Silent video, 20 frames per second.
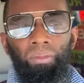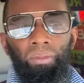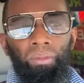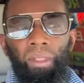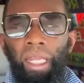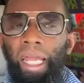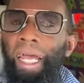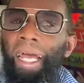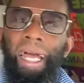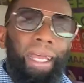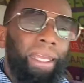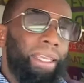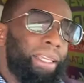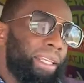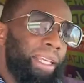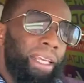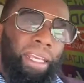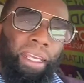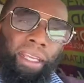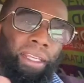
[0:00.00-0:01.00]
I
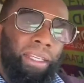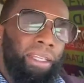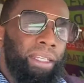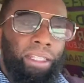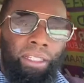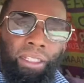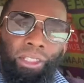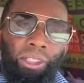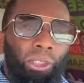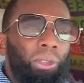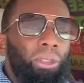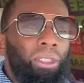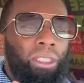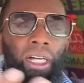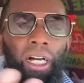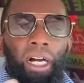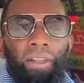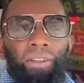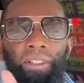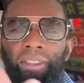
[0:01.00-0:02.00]
can't do
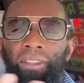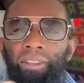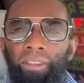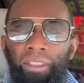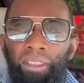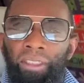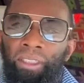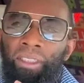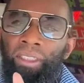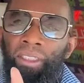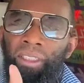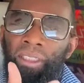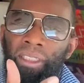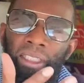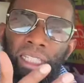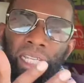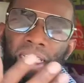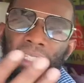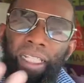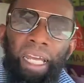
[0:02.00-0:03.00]

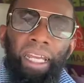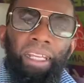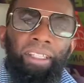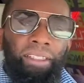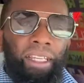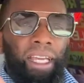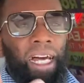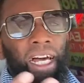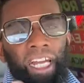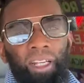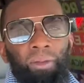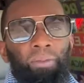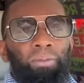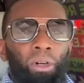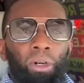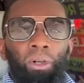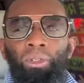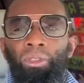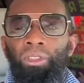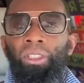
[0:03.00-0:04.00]
that nice guy
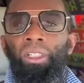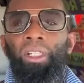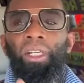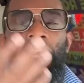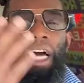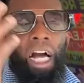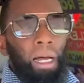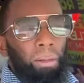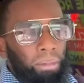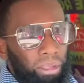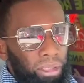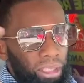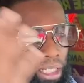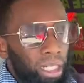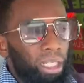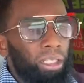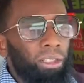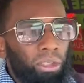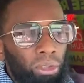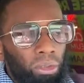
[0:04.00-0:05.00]
approach. I'm
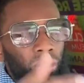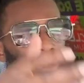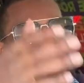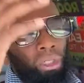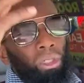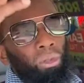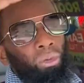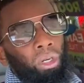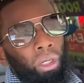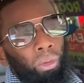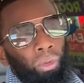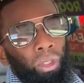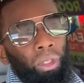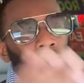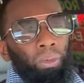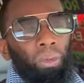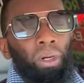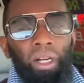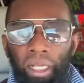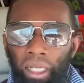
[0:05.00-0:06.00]
telling you what we
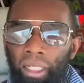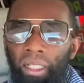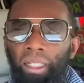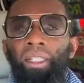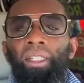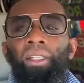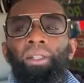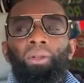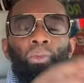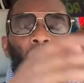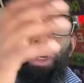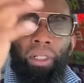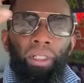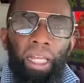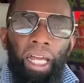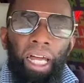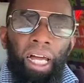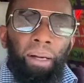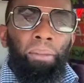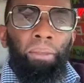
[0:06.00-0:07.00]
want, what
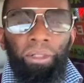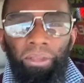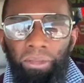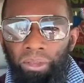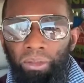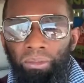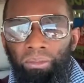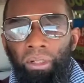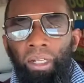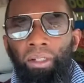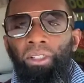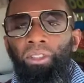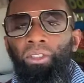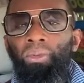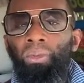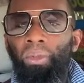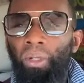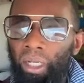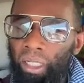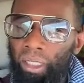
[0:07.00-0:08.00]
non-Muslim brothers
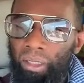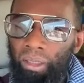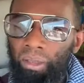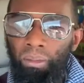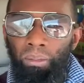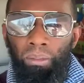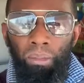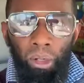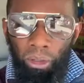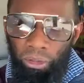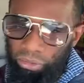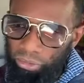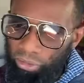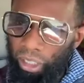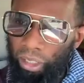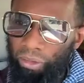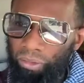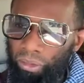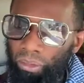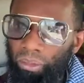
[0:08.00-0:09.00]
want, most
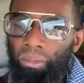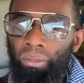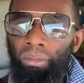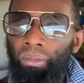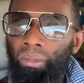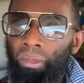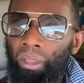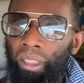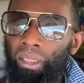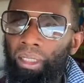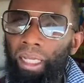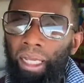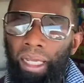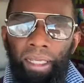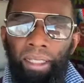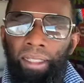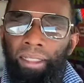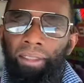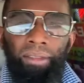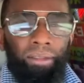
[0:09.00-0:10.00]
of them,
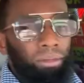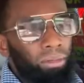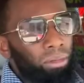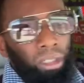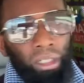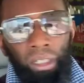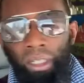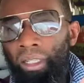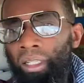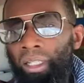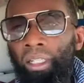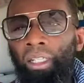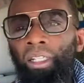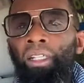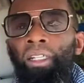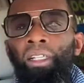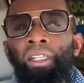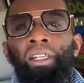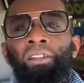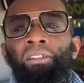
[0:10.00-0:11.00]
because
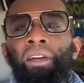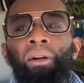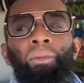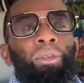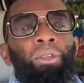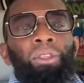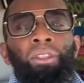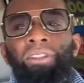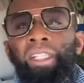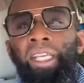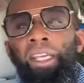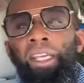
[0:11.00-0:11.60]
when you say